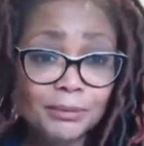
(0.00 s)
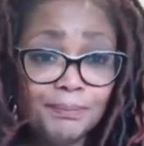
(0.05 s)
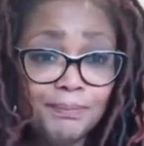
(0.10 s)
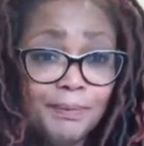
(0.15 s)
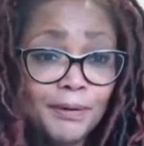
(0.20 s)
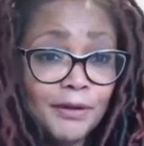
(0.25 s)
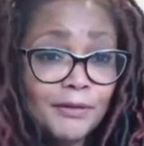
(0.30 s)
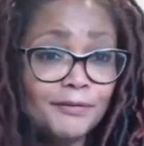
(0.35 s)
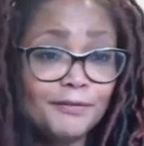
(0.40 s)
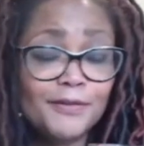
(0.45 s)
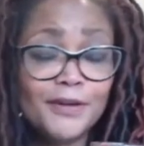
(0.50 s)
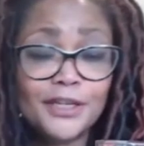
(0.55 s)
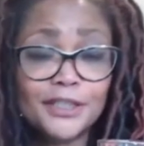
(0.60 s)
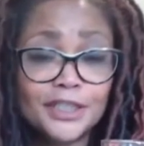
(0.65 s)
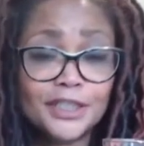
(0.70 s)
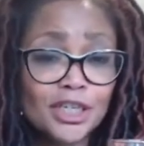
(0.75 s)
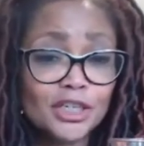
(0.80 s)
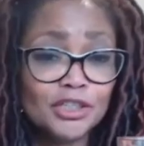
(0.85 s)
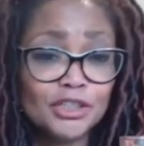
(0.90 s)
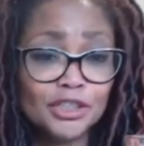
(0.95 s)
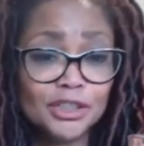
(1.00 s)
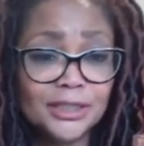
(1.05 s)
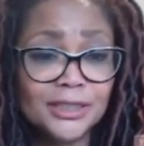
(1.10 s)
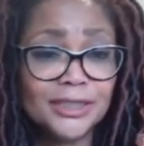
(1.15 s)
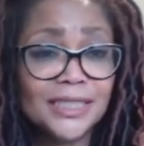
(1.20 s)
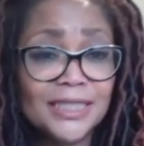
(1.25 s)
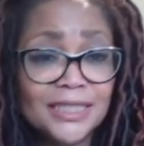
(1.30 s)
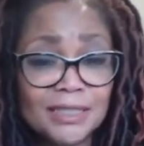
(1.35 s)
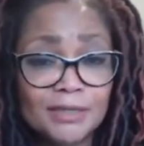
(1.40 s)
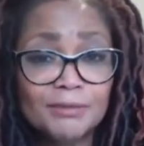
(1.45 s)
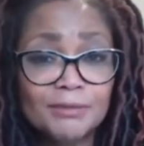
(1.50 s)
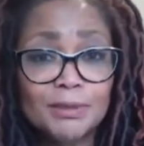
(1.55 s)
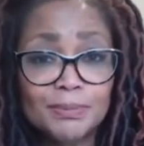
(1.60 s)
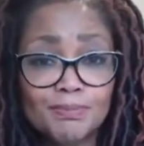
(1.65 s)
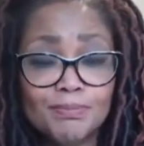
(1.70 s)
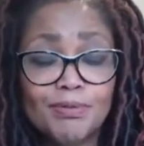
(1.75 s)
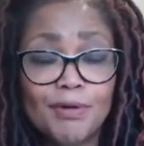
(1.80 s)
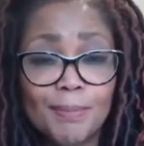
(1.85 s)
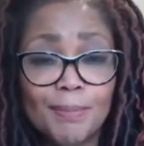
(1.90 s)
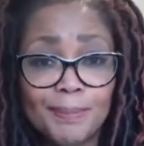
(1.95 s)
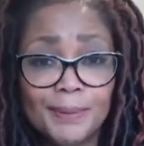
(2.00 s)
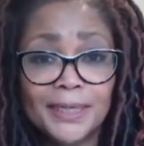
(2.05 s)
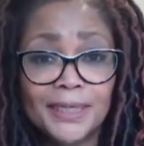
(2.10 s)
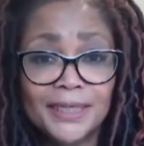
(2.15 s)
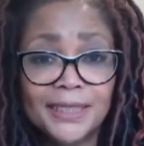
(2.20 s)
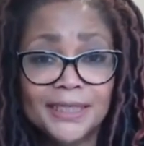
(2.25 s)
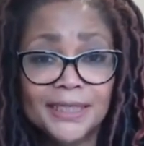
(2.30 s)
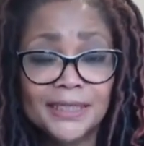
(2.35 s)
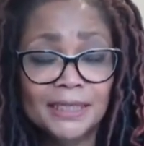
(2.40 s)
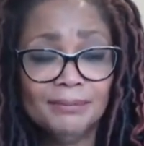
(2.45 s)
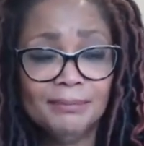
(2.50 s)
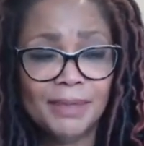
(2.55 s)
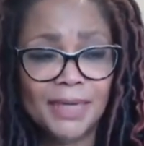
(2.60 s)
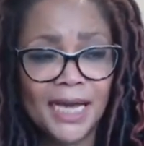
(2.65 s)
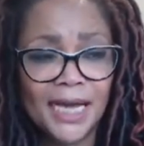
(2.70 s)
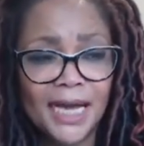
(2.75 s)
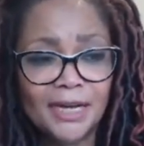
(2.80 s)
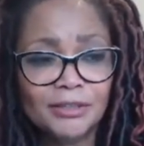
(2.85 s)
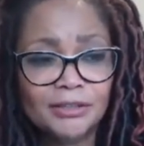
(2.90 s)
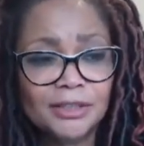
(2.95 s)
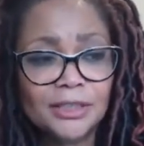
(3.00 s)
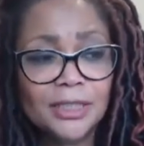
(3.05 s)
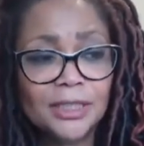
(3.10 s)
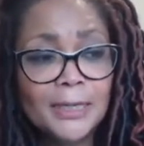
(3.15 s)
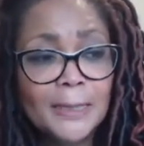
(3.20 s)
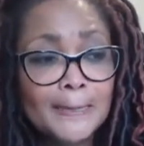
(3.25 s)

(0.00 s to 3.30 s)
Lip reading: but at first I couldn't because it was proper cleaning me out.